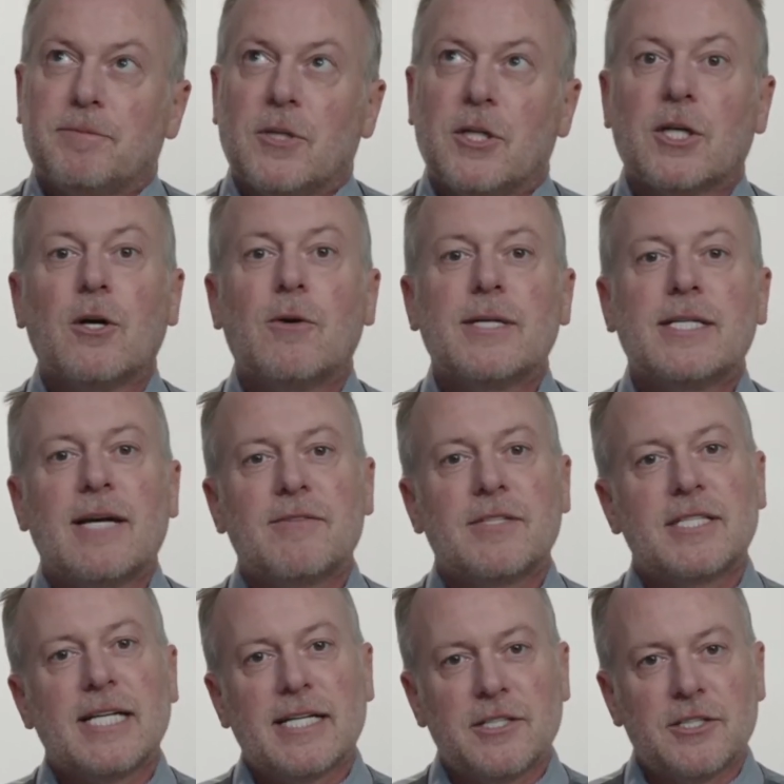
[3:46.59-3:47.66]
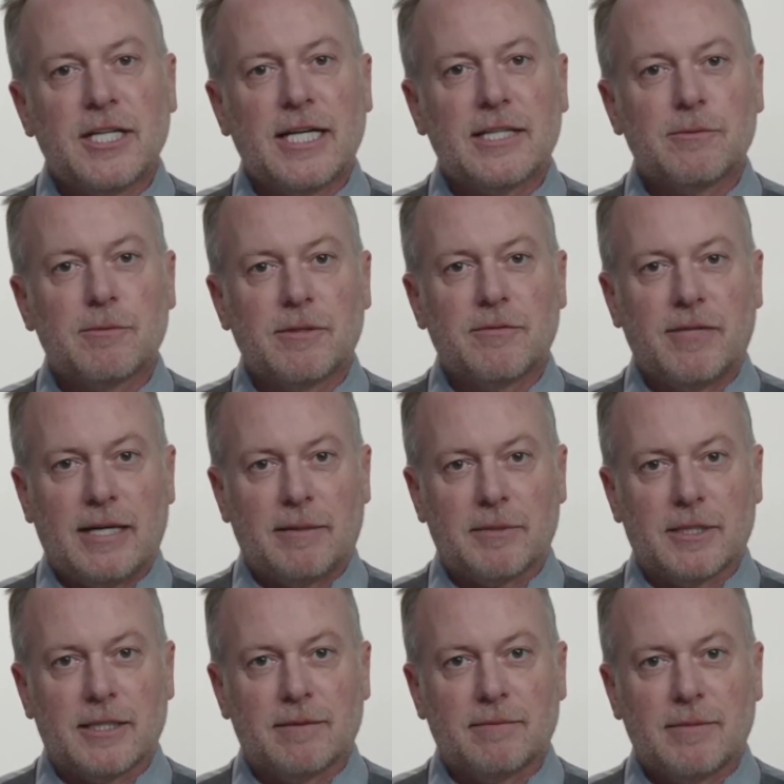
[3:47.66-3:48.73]
can always have a second chance with
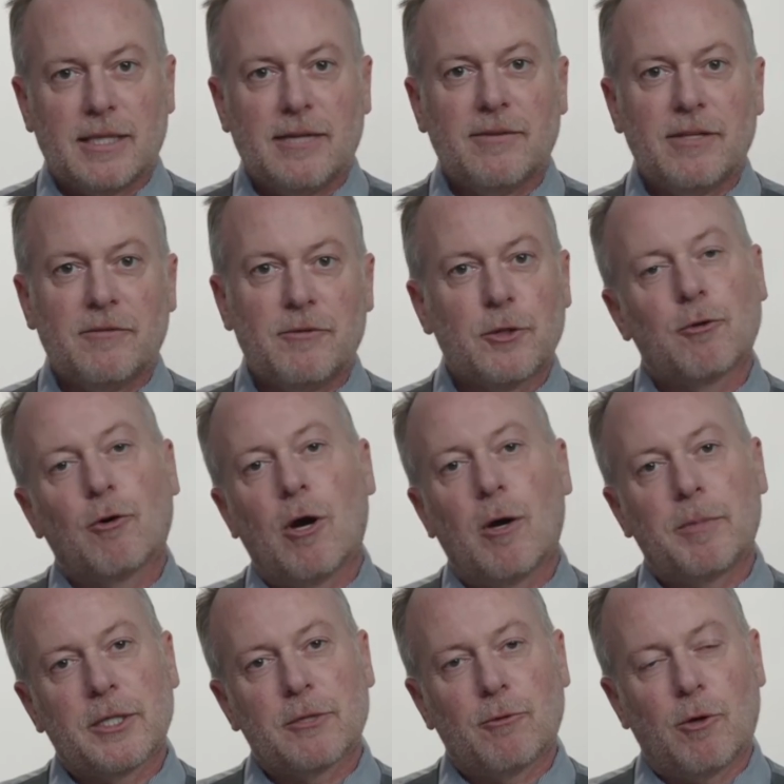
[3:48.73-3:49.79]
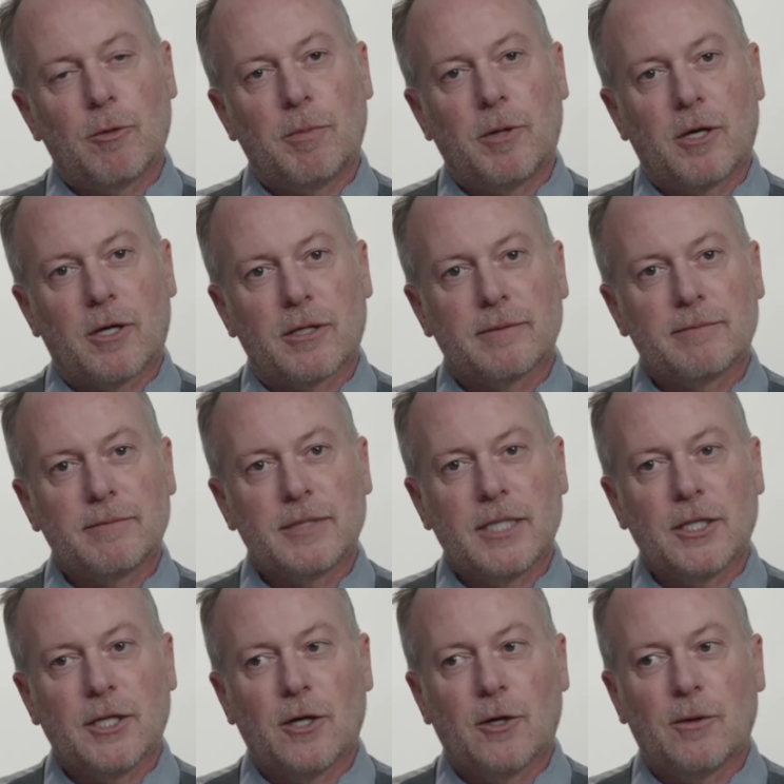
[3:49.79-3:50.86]
family, even if you grow up and grow apart,
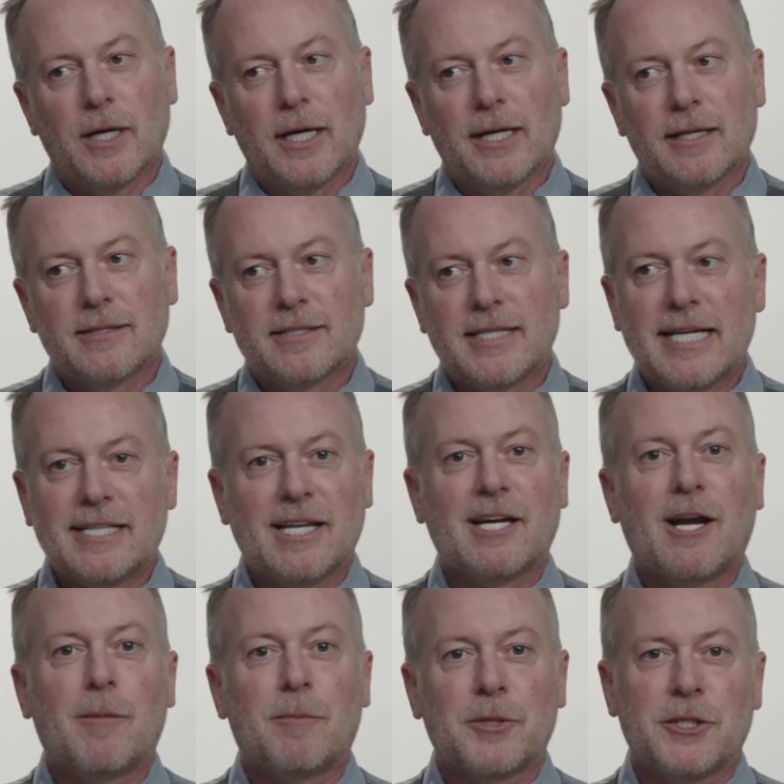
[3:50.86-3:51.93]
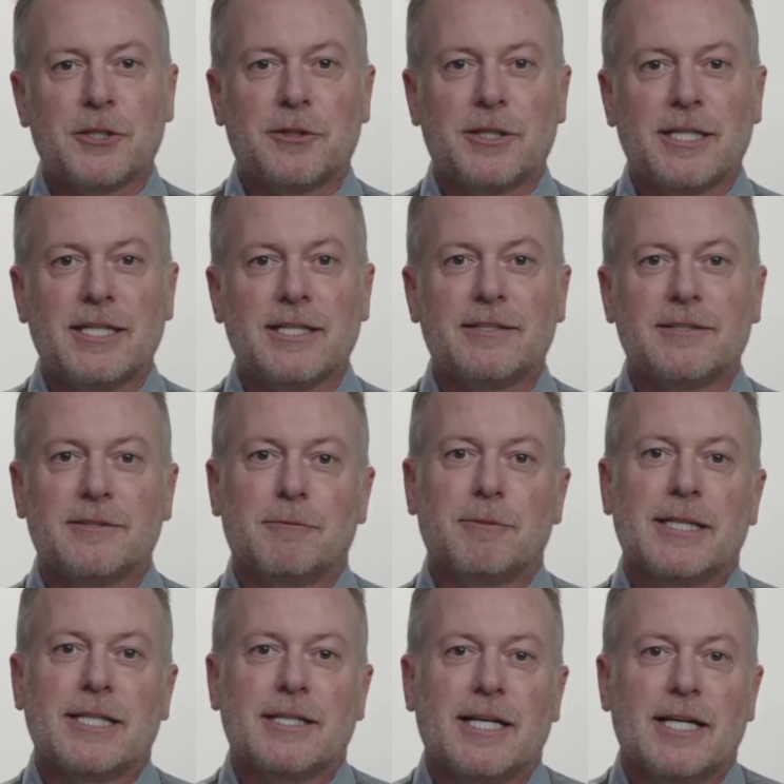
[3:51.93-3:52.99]
you know, and to take that opportunity to
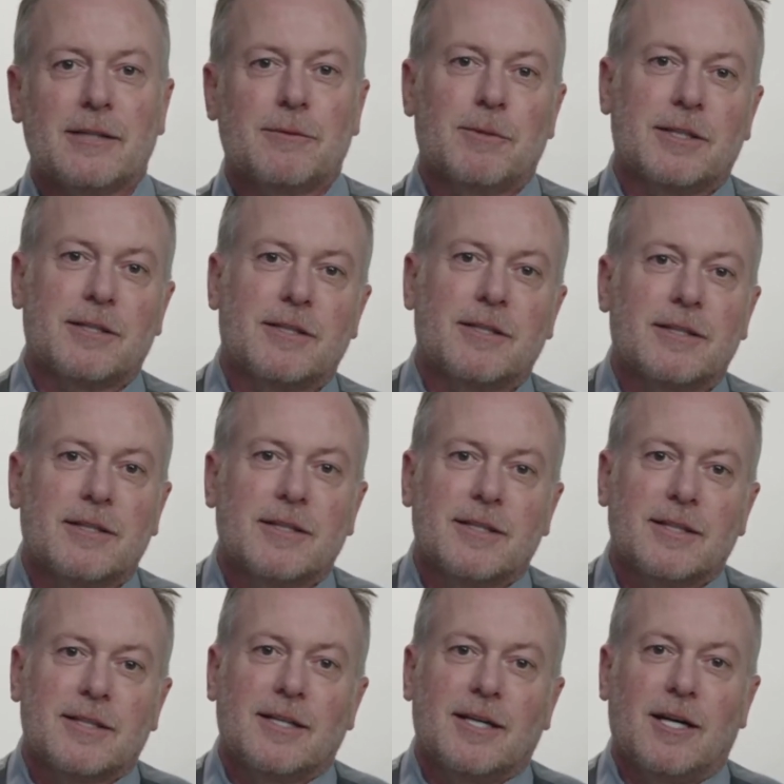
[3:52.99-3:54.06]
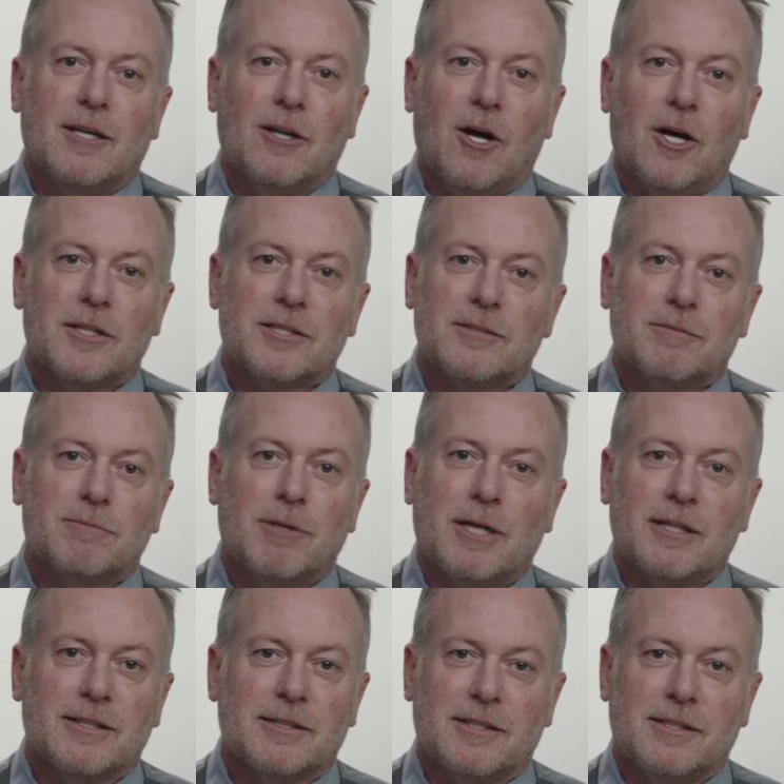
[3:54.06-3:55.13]
reconnect with a lost
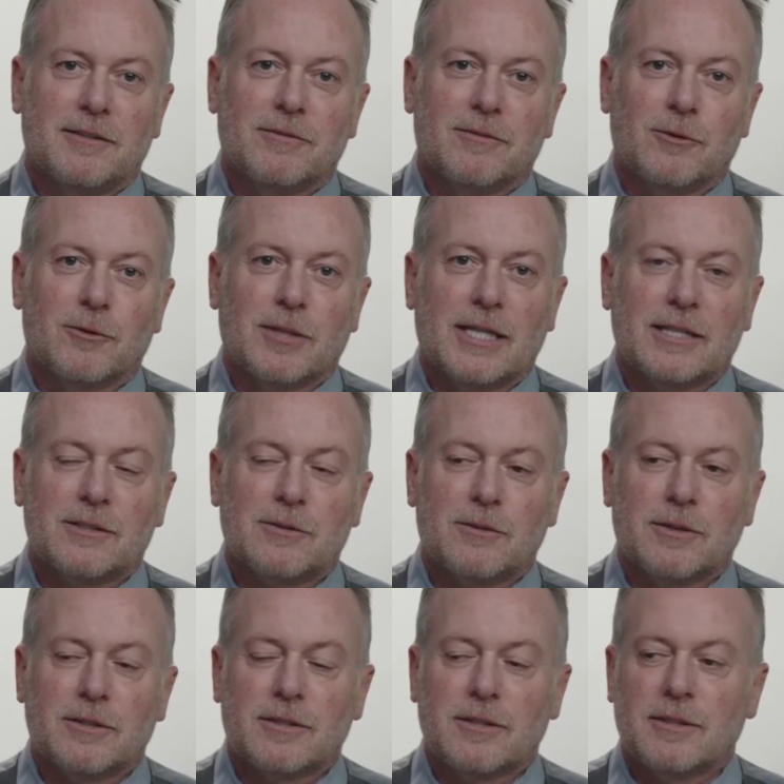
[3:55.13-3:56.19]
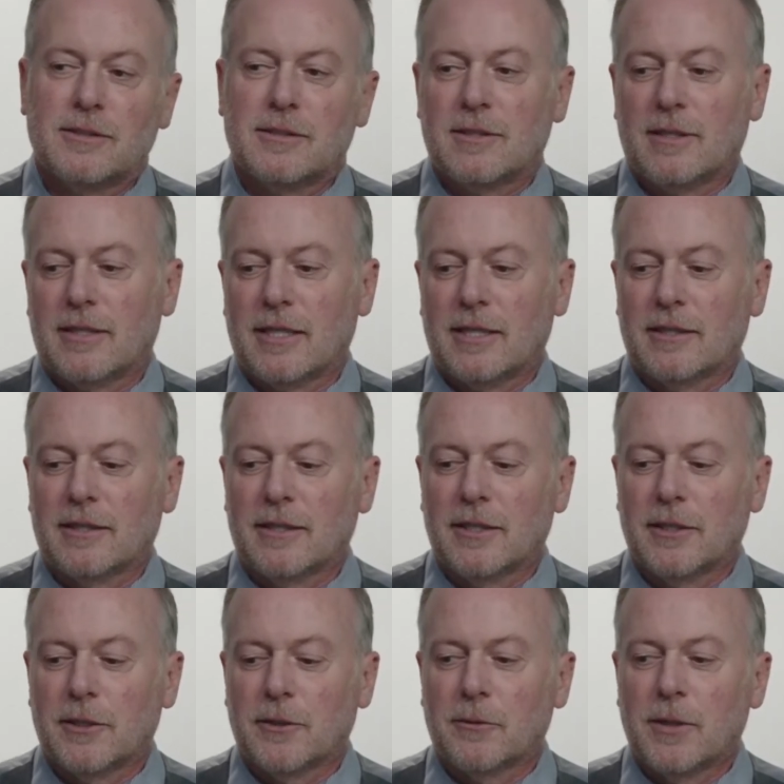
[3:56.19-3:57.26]
relative or that sort of thing,
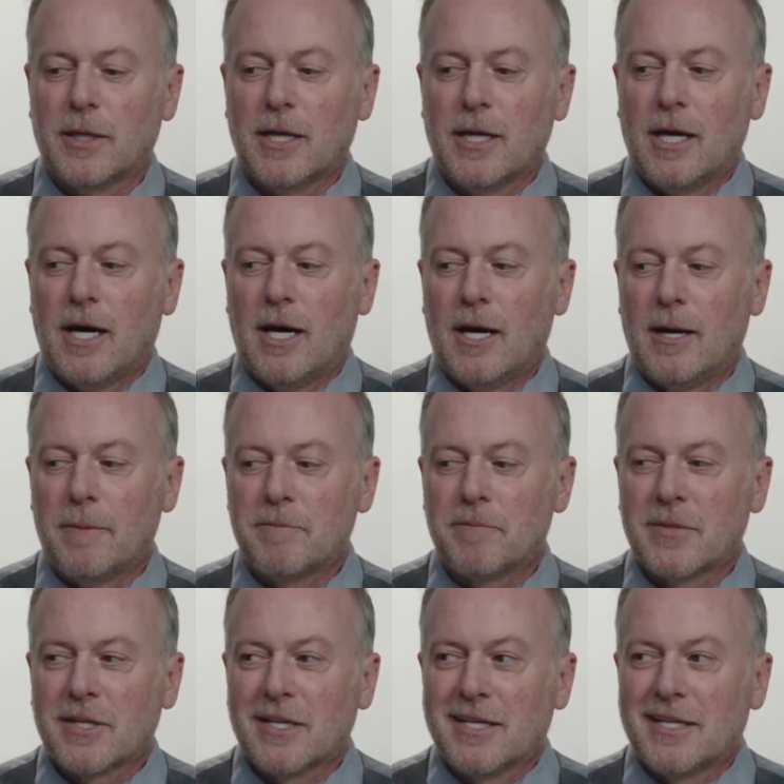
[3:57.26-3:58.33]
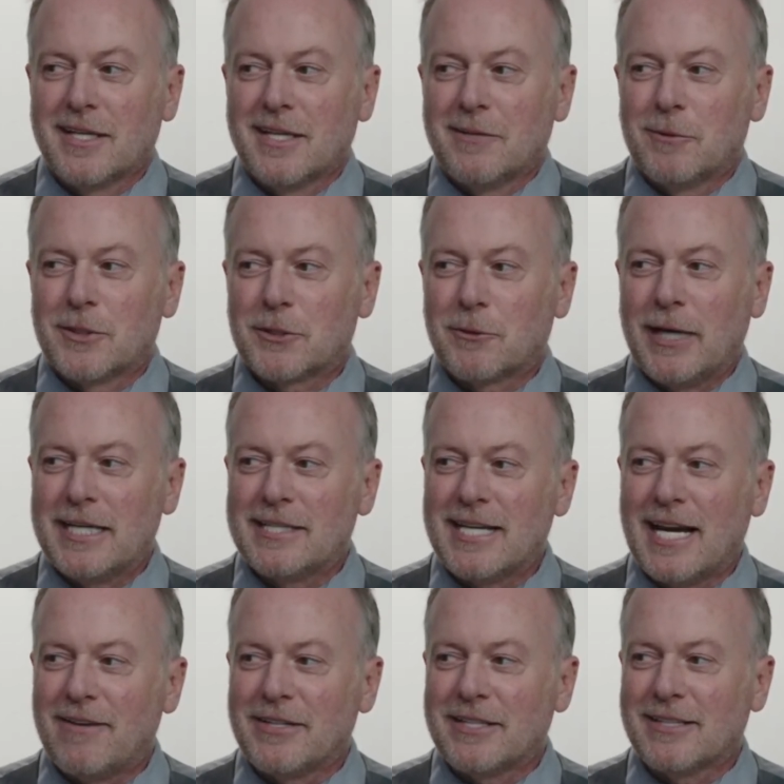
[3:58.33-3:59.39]
you know. What's great is
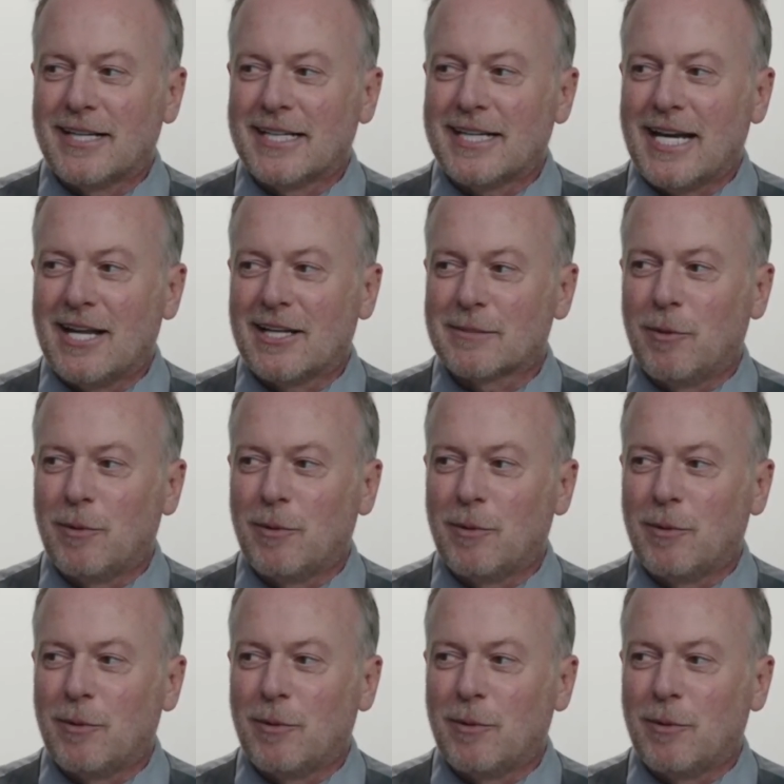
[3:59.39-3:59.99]
having, like, Alec